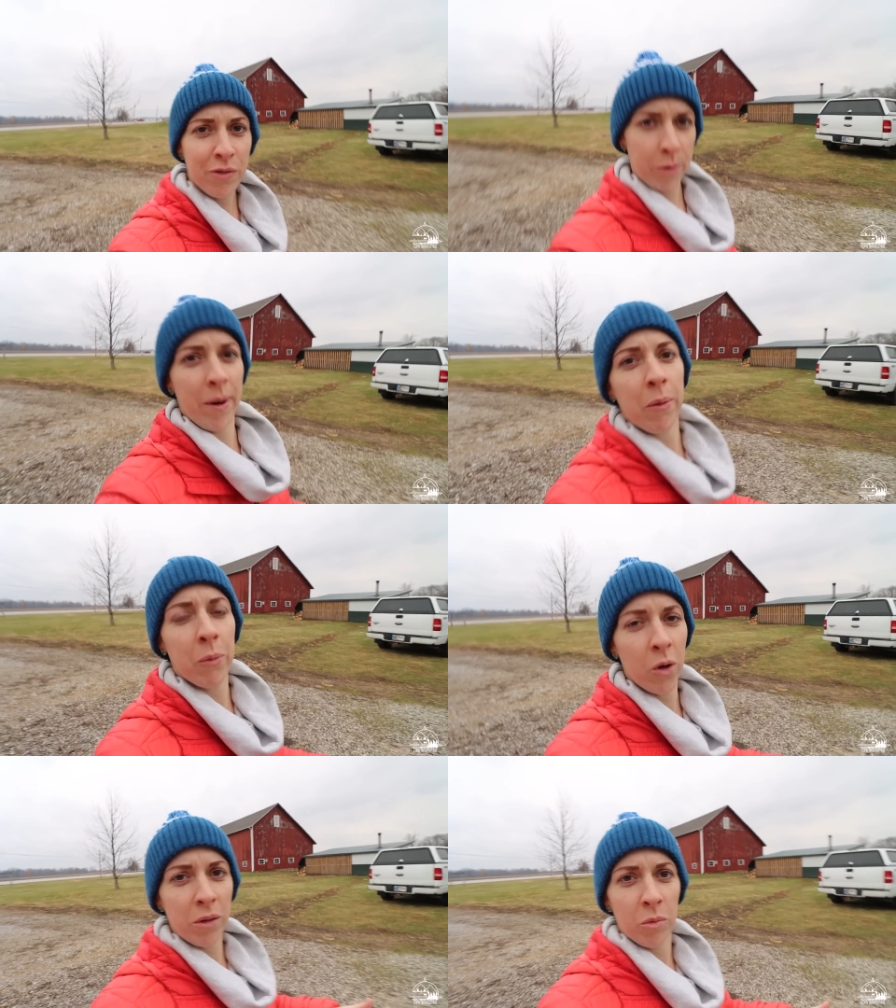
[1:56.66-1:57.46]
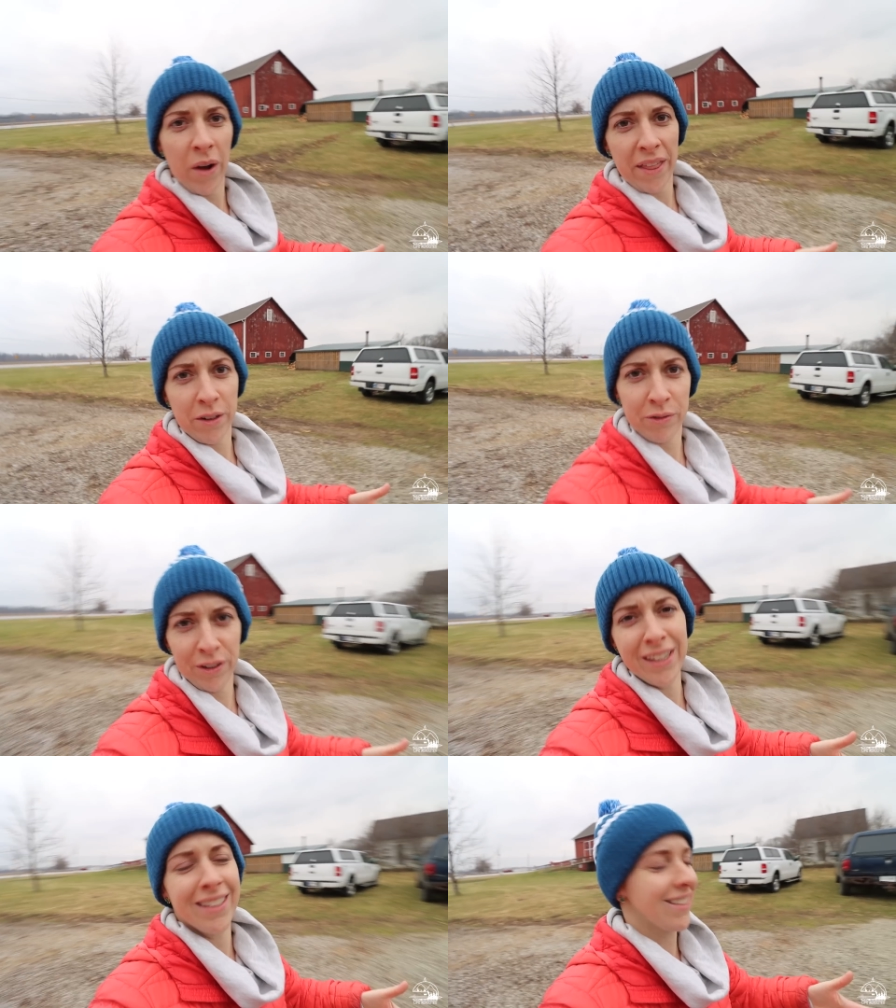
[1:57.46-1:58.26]
for my warm weather
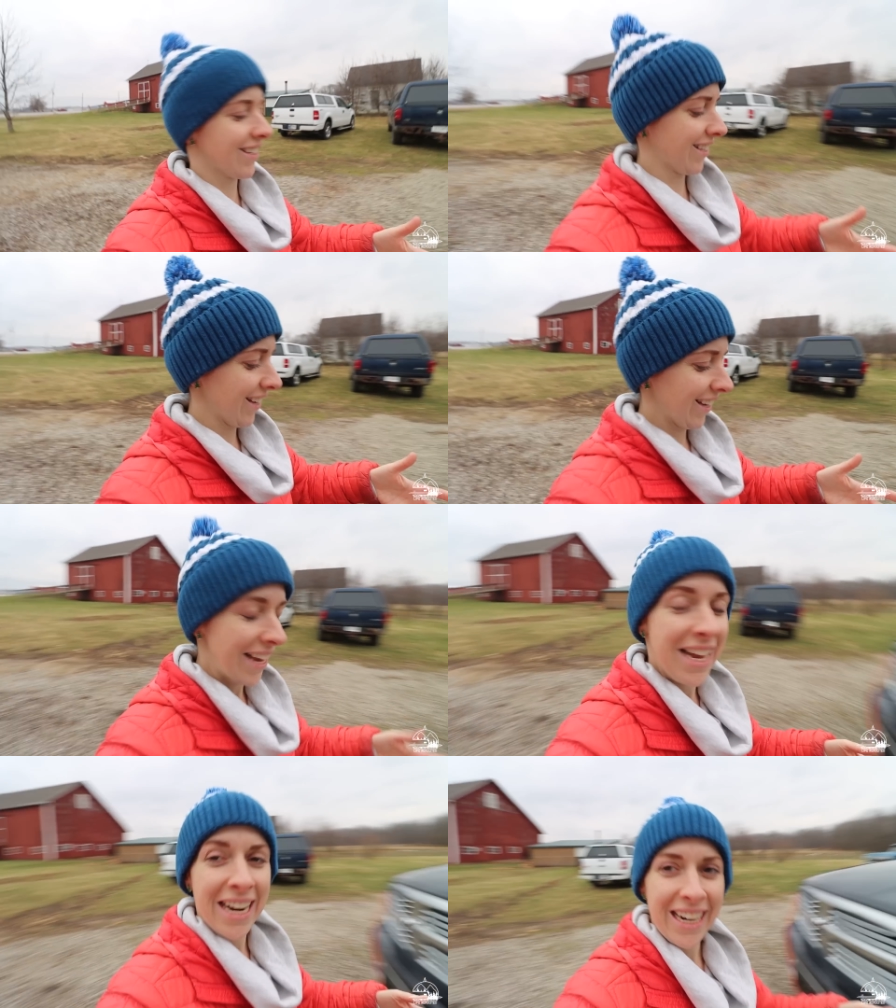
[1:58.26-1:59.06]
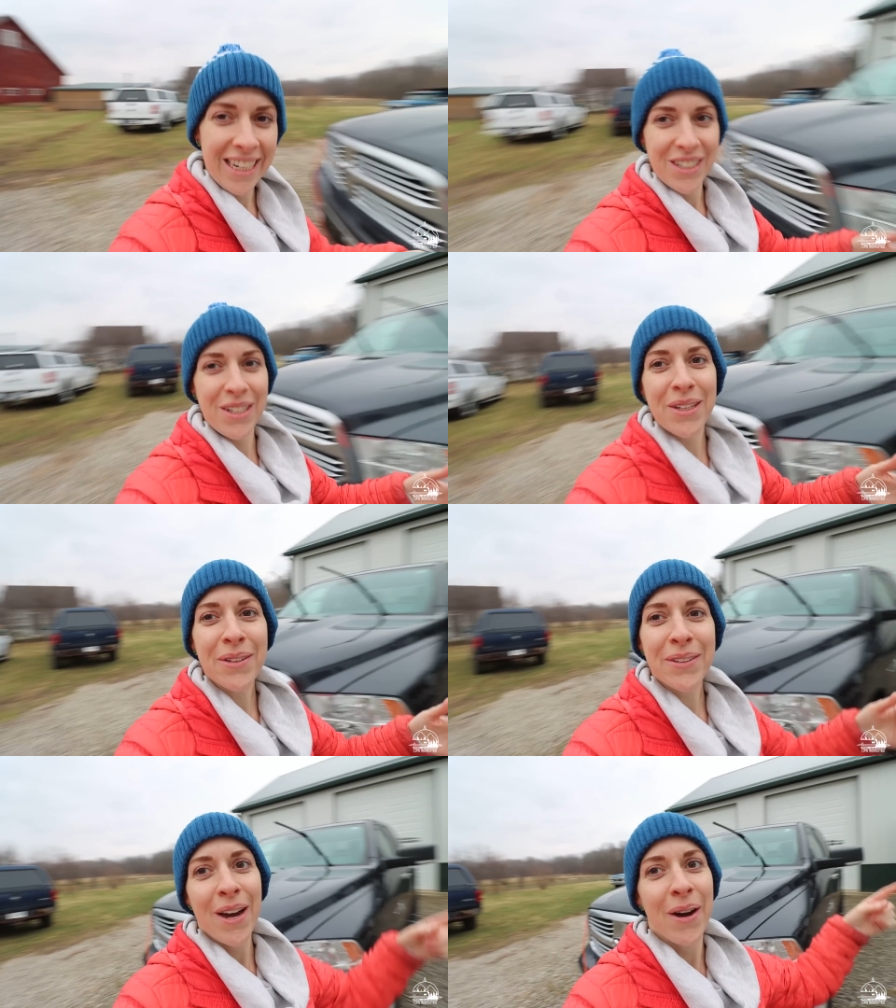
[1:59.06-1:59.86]
friends. Do
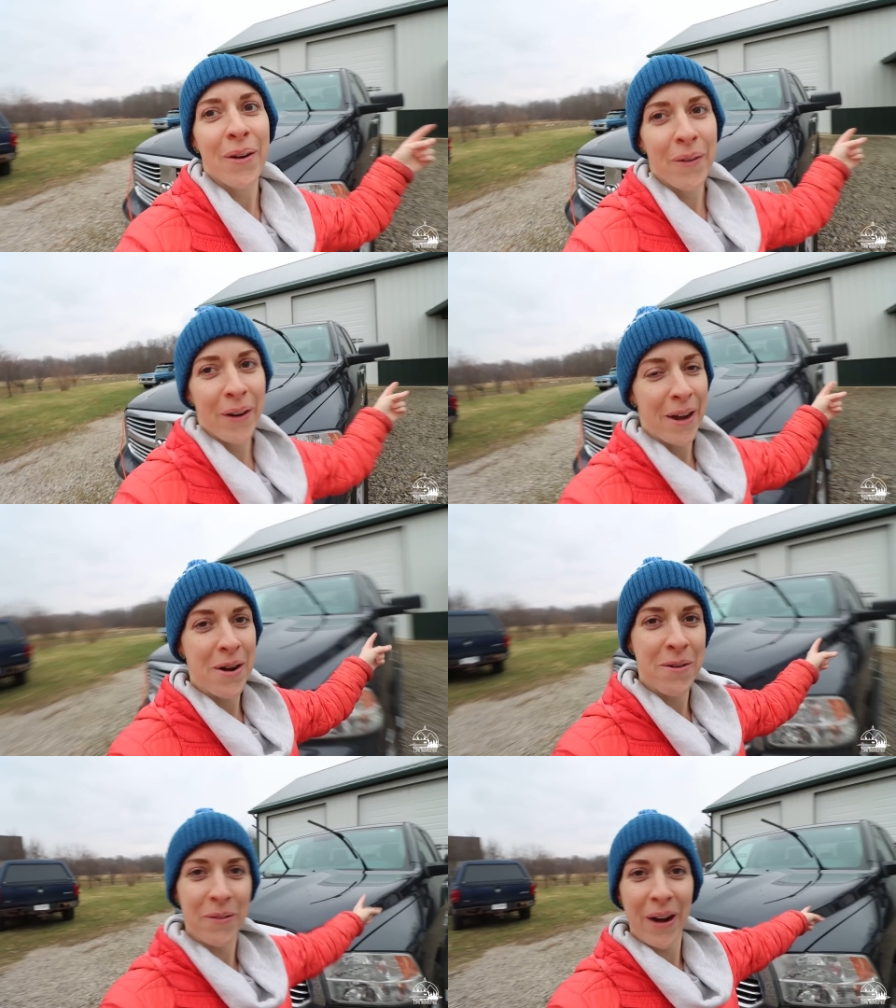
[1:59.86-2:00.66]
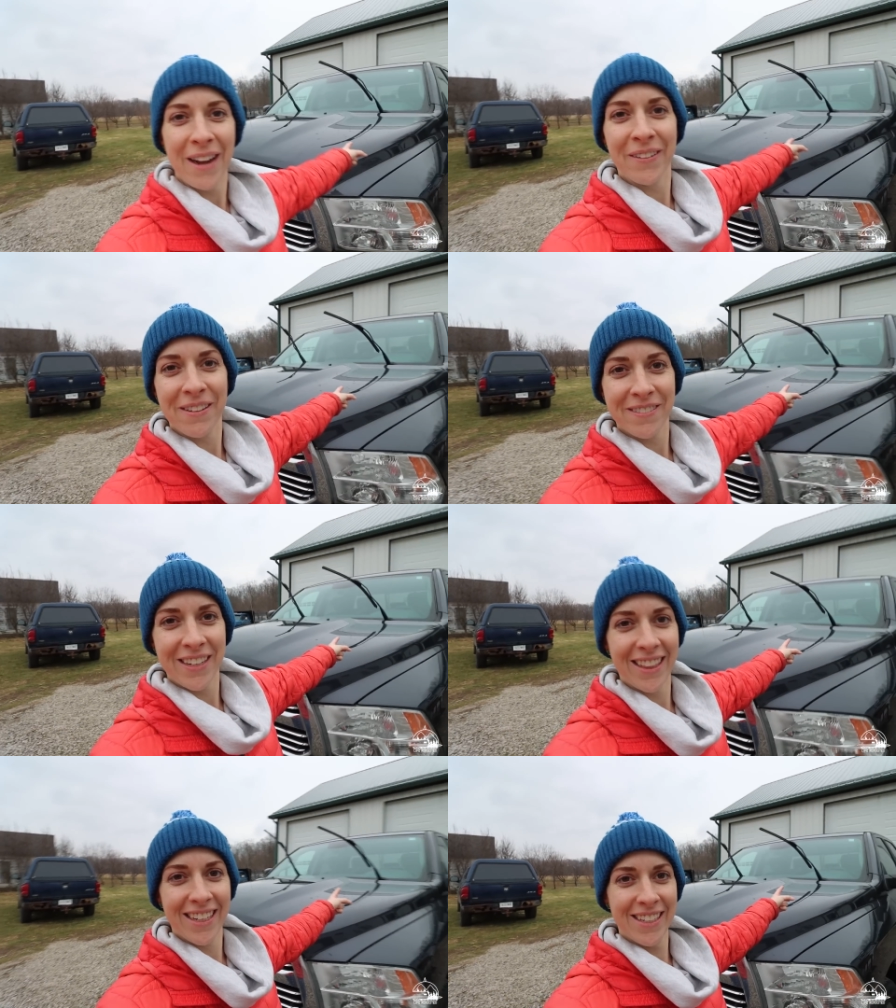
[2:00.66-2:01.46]
you know why we've
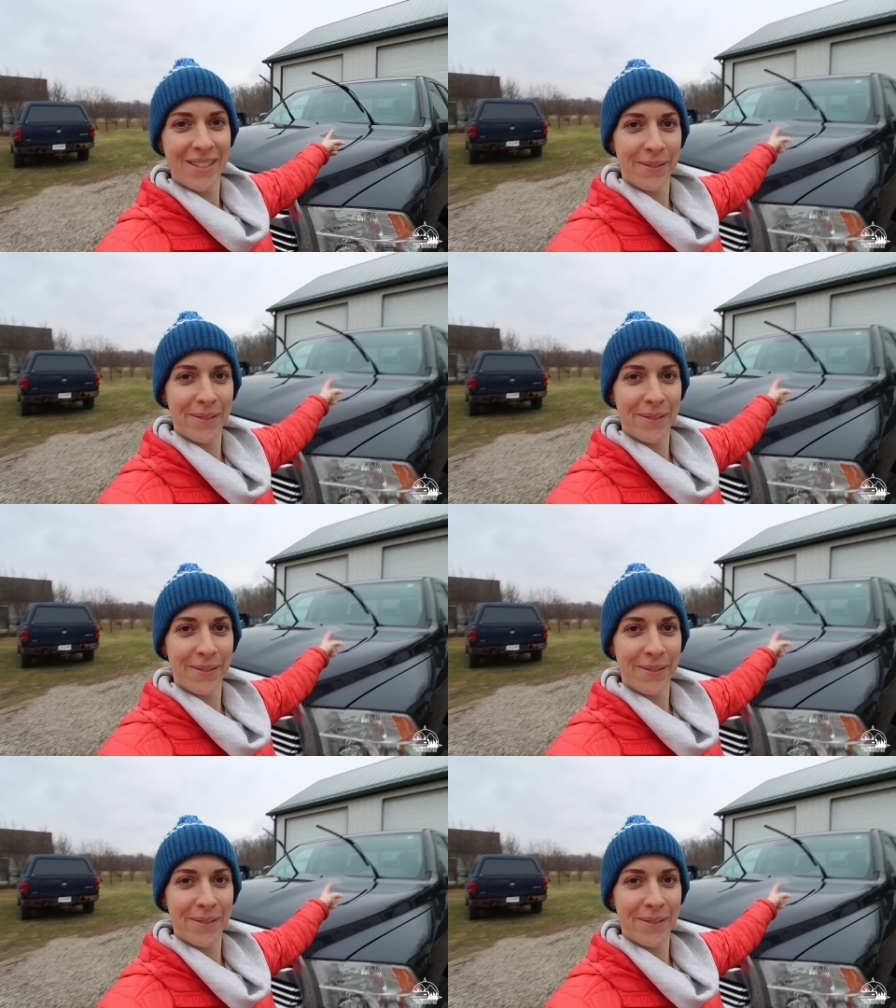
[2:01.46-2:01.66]
done this